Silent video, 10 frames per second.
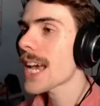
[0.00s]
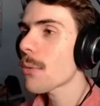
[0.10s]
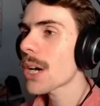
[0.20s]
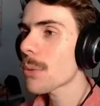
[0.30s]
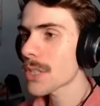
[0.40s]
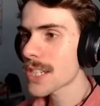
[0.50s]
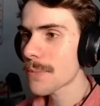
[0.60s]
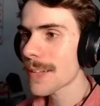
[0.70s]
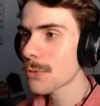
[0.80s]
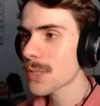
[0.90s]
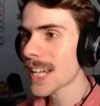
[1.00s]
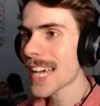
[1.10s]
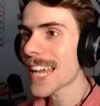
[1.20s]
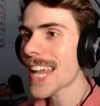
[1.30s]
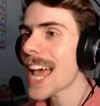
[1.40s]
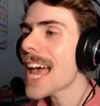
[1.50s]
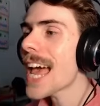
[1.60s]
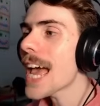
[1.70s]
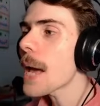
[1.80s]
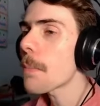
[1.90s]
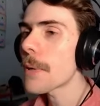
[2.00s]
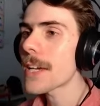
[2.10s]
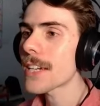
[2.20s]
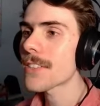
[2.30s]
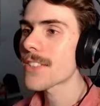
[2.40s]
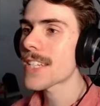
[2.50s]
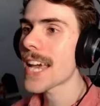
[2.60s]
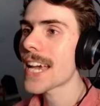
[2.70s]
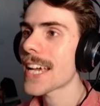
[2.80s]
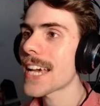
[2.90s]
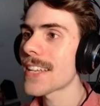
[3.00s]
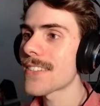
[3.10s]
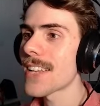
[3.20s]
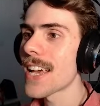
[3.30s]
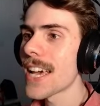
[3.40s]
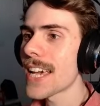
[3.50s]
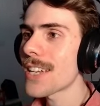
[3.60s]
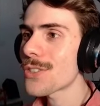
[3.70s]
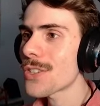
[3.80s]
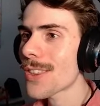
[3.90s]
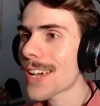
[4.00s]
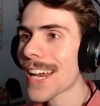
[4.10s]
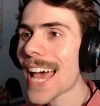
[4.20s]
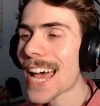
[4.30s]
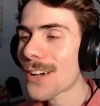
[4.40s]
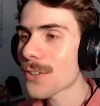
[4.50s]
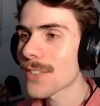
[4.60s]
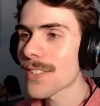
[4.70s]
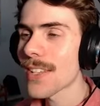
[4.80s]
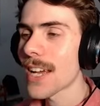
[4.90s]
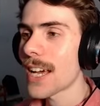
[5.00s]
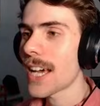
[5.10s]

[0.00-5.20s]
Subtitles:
Yeah, what I wanted to build was like an epic staircase into the clouds,